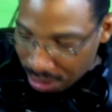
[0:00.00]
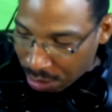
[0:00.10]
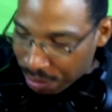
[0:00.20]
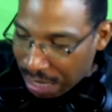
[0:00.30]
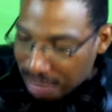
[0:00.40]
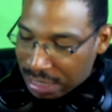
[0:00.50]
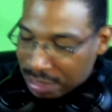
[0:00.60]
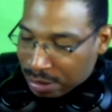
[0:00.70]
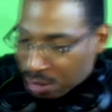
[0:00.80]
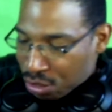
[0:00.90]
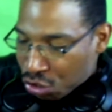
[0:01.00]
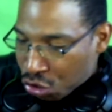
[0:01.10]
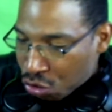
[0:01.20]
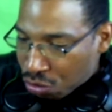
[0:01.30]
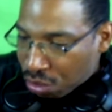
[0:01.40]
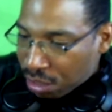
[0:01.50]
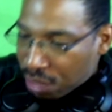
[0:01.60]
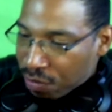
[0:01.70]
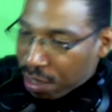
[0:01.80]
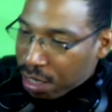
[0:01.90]
Okay, we got this huge looking
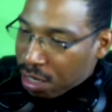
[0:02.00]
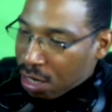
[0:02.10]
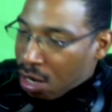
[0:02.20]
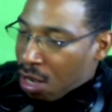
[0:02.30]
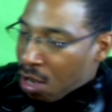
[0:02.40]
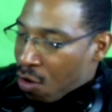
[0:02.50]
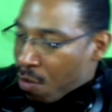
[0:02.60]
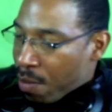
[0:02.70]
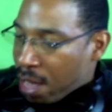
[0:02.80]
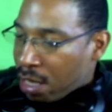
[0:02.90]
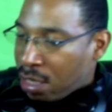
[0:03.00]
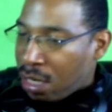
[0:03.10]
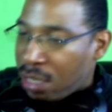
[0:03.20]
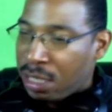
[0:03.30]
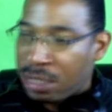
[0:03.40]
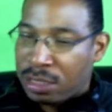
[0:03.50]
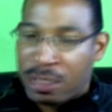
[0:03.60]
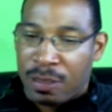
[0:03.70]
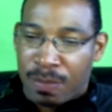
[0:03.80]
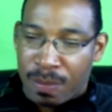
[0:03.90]
thing right here. Oh my
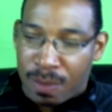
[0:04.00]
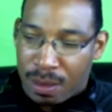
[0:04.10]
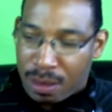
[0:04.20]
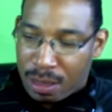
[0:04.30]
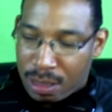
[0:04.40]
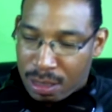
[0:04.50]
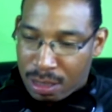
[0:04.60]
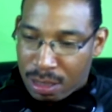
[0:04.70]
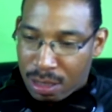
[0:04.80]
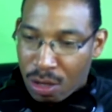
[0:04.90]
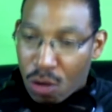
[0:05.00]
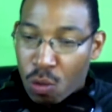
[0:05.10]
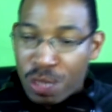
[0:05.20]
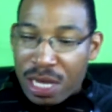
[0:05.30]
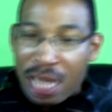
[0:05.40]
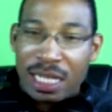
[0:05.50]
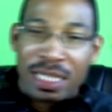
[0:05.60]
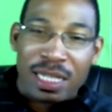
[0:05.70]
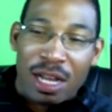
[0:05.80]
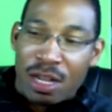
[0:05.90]
goodness. We got
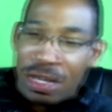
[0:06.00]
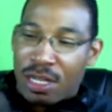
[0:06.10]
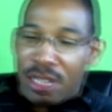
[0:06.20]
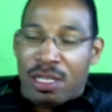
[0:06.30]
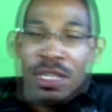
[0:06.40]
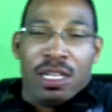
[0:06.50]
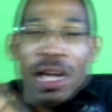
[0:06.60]
an uh, look.